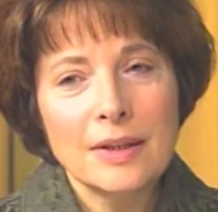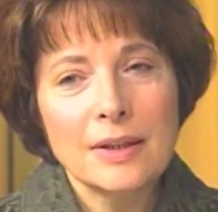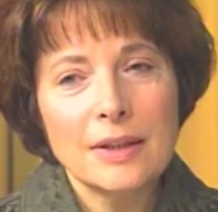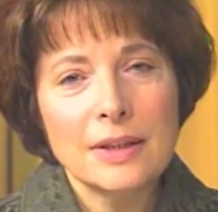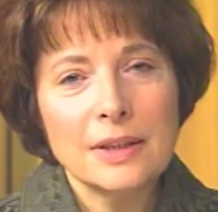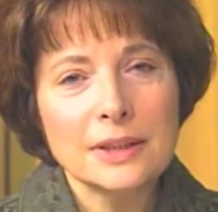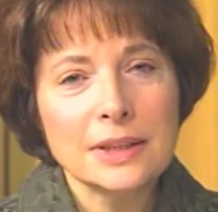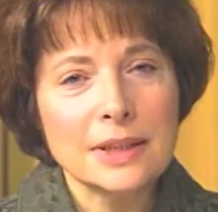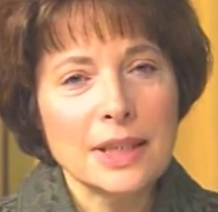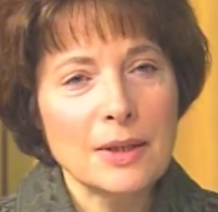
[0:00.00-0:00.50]

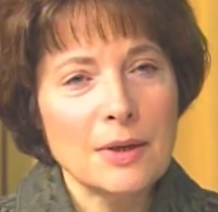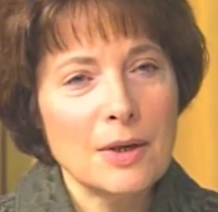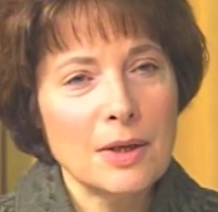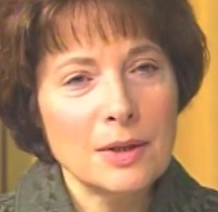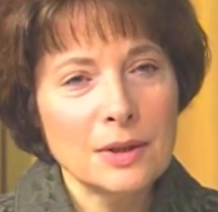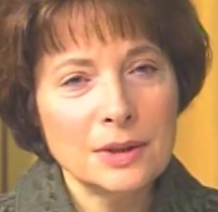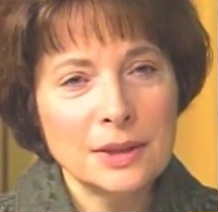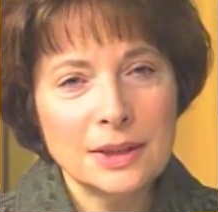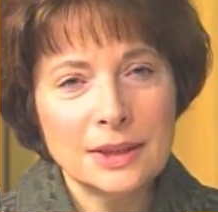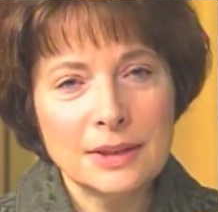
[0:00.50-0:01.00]
a
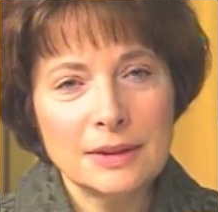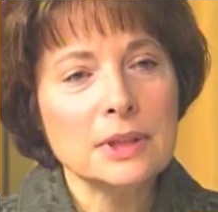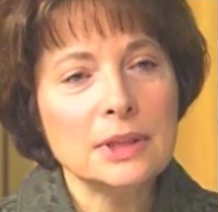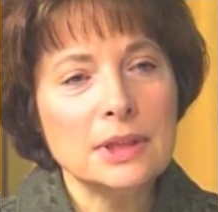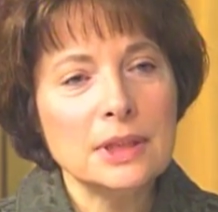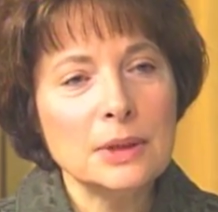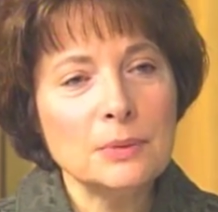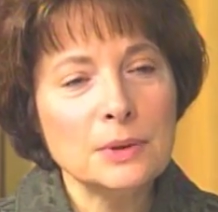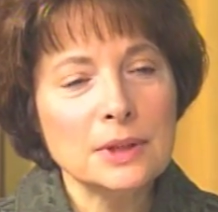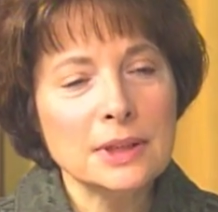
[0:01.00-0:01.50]
psychologist.
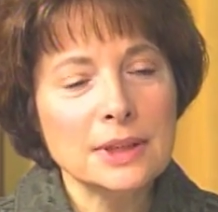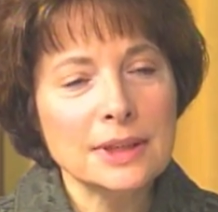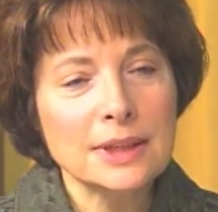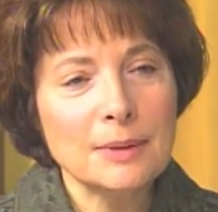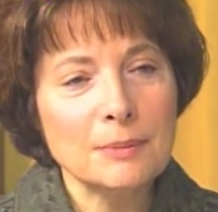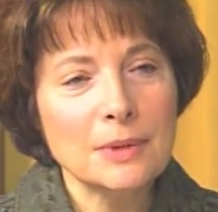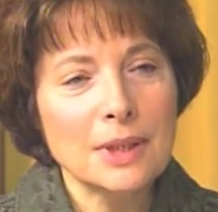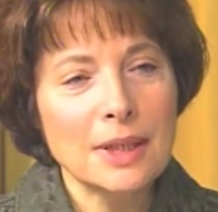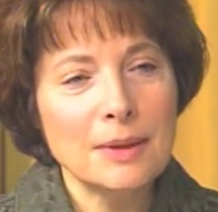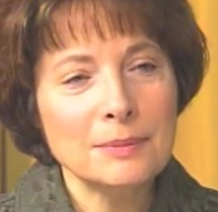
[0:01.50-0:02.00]
She would
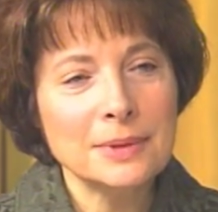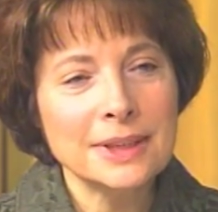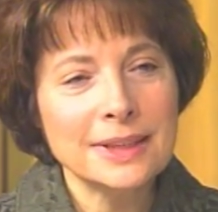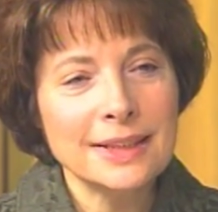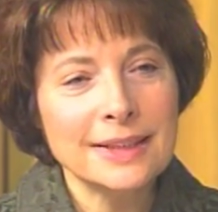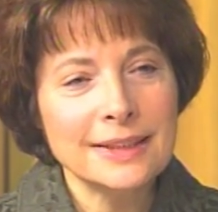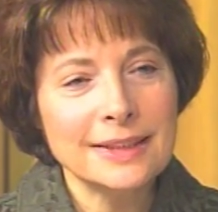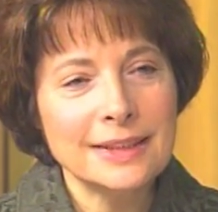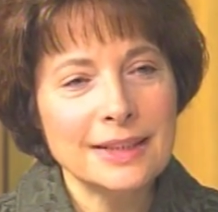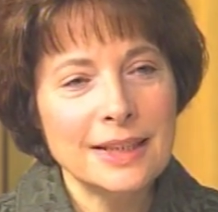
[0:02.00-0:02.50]
sometimes
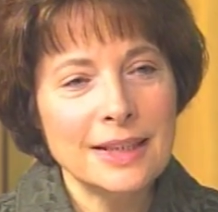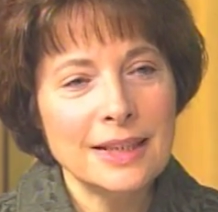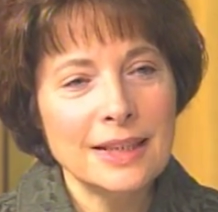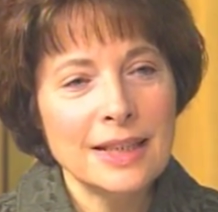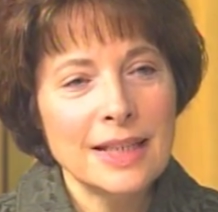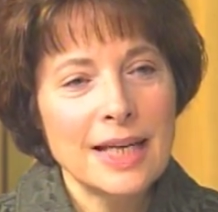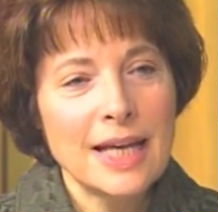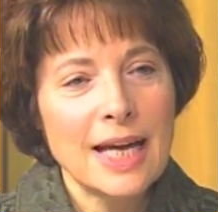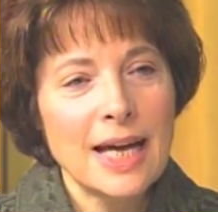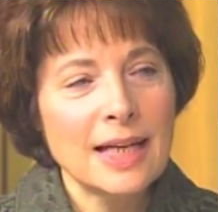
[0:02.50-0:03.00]
say,
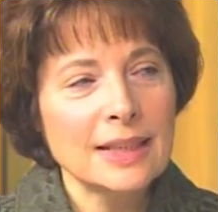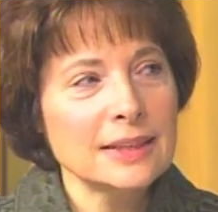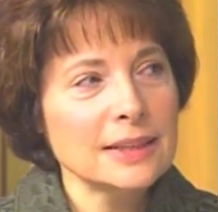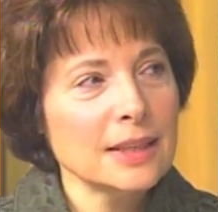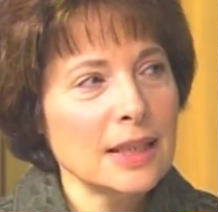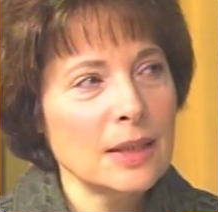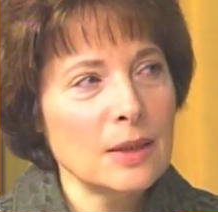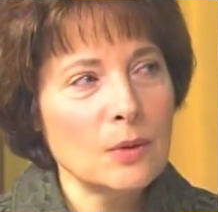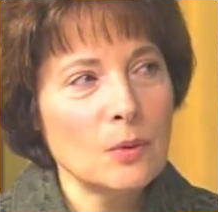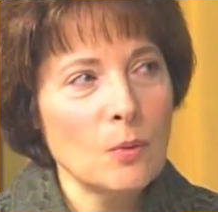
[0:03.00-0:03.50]

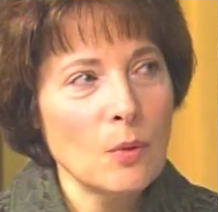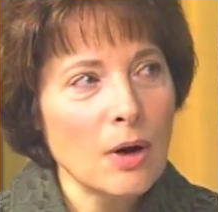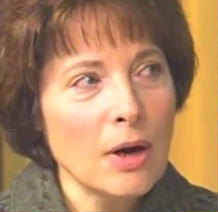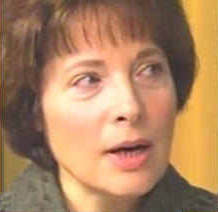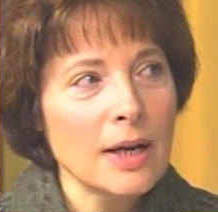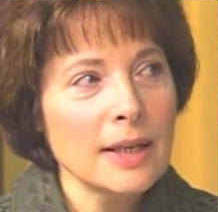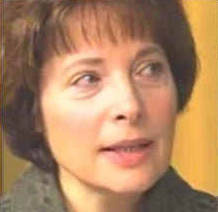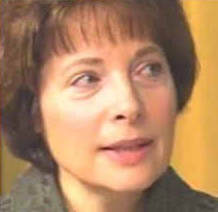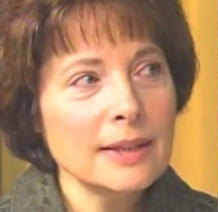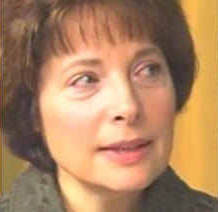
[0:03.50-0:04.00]
asking
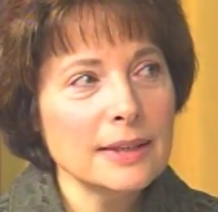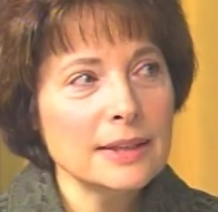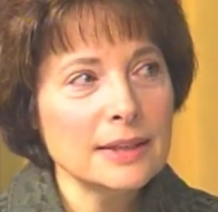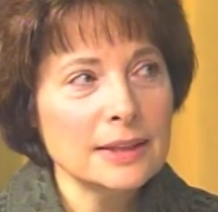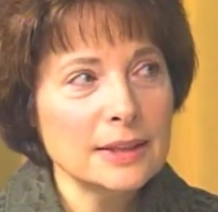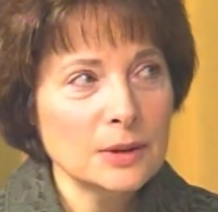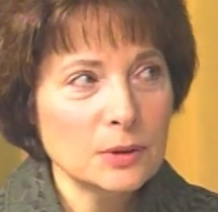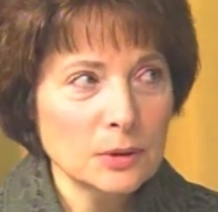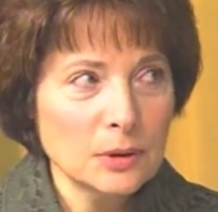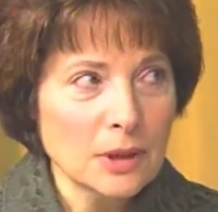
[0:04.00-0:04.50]
why
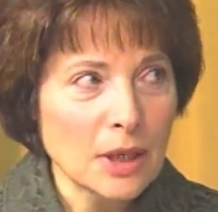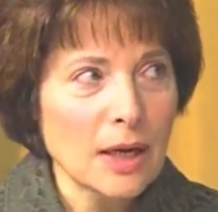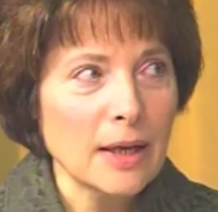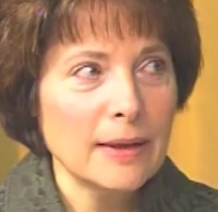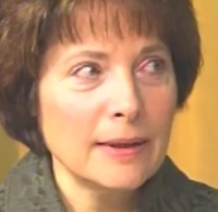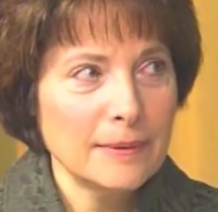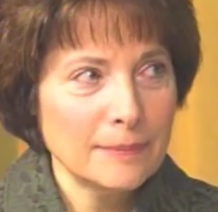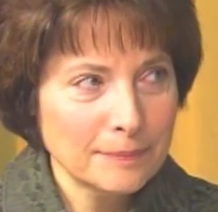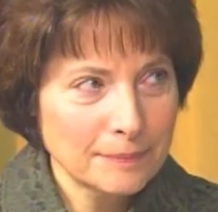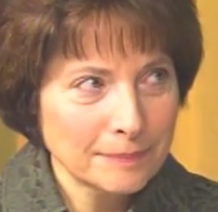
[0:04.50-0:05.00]
is to die.